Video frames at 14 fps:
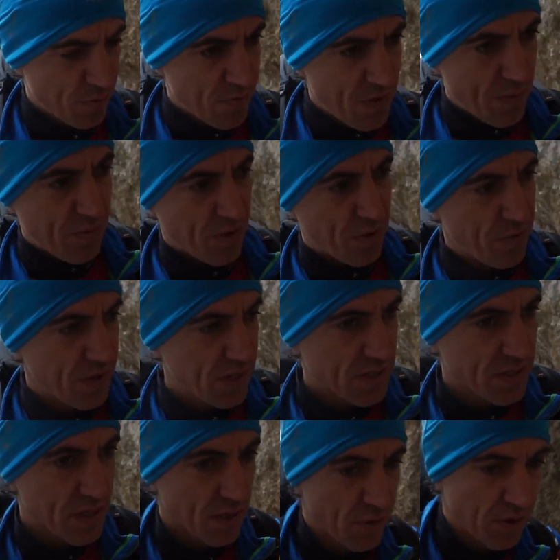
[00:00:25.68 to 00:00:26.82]
family things
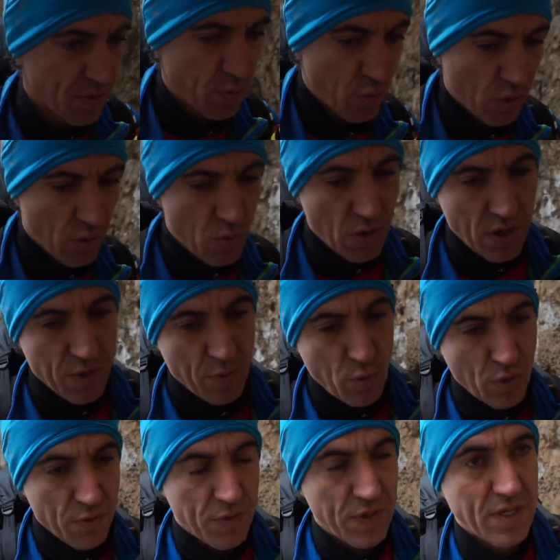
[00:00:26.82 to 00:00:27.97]
and
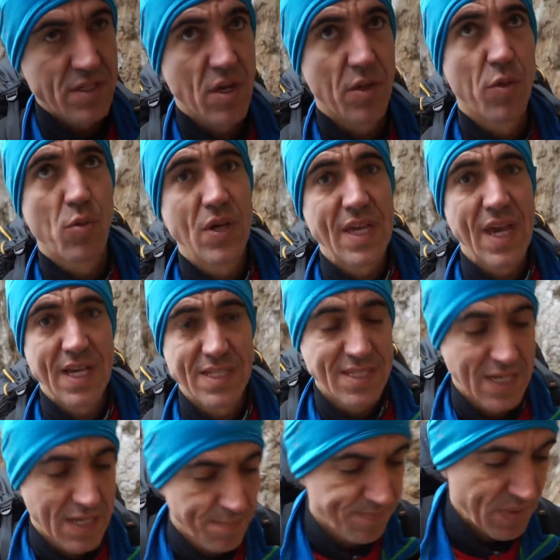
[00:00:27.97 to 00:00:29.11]
work things on the weekend,
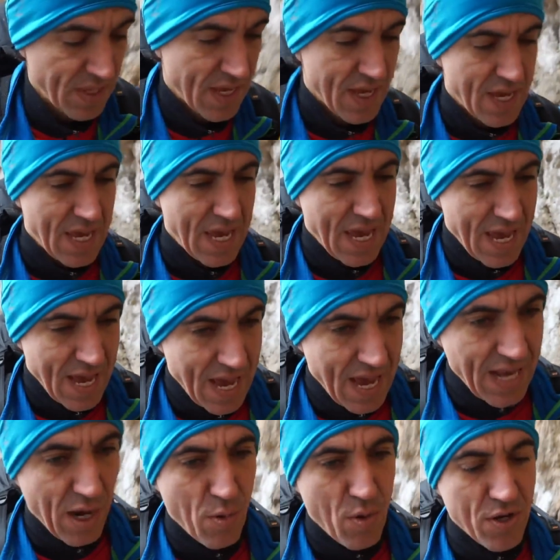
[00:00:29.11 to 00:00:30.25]
and
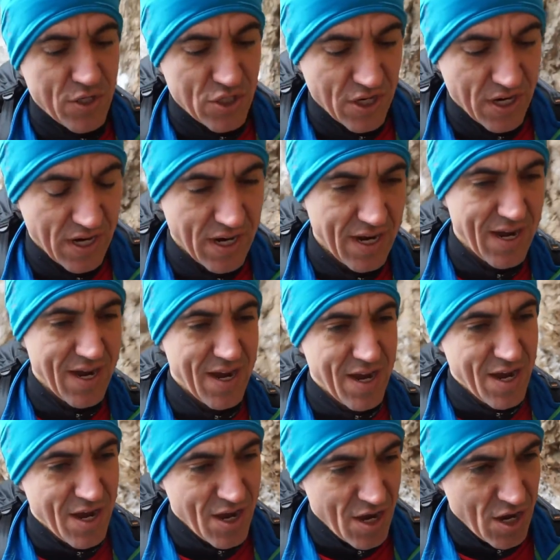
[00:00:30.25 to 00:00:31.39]
I watched
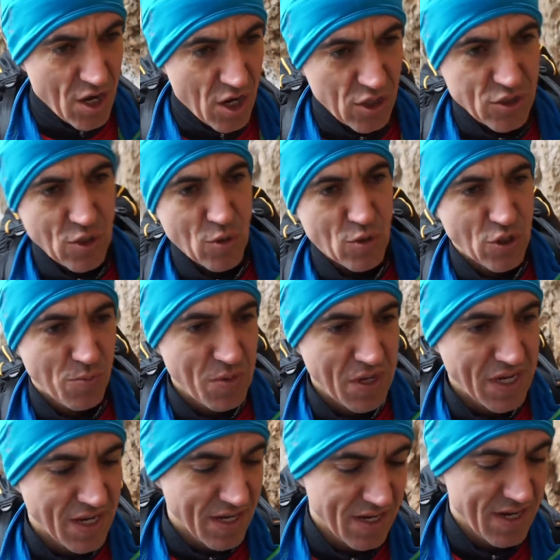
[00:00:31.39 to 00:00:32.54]
on social
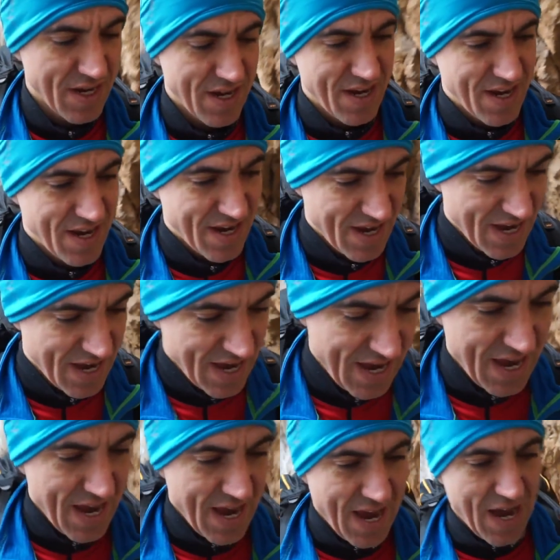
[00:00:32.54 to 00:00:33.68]
media
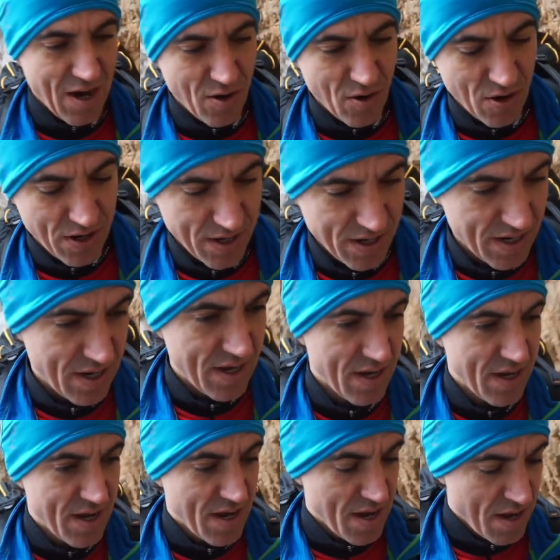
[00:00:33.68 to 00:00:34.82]
how
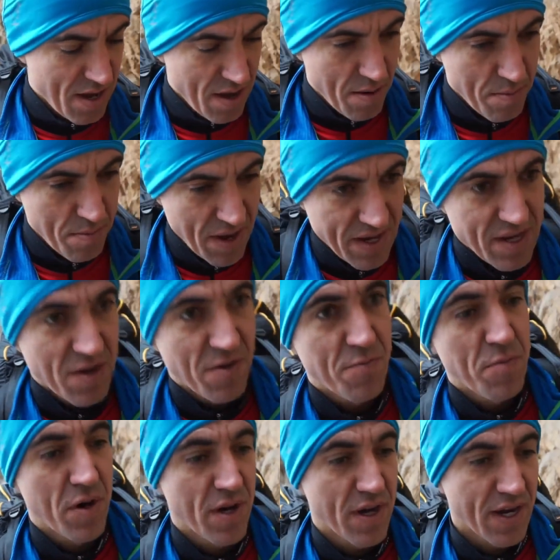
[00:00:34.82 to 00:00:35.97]
many of
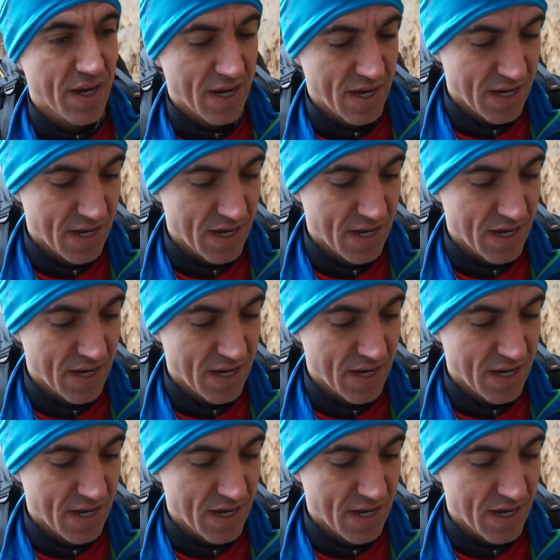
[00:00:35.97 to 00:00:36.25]
my